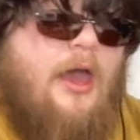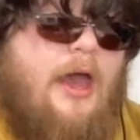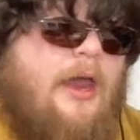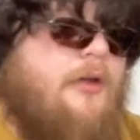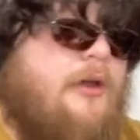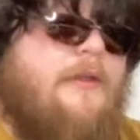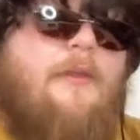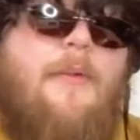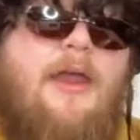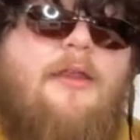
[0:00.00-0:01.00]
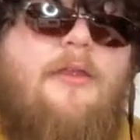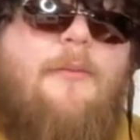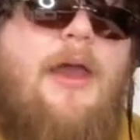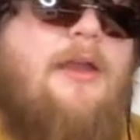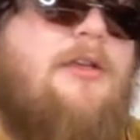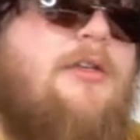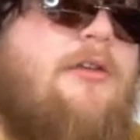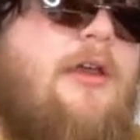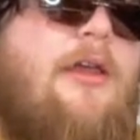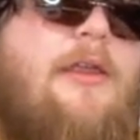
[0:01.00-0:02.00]
I agree that the you know she never
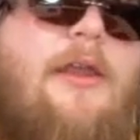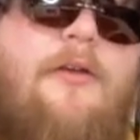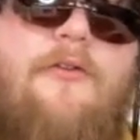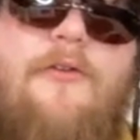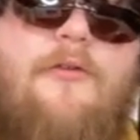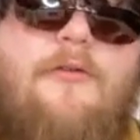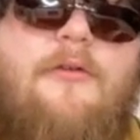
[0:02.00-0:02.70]
bit again.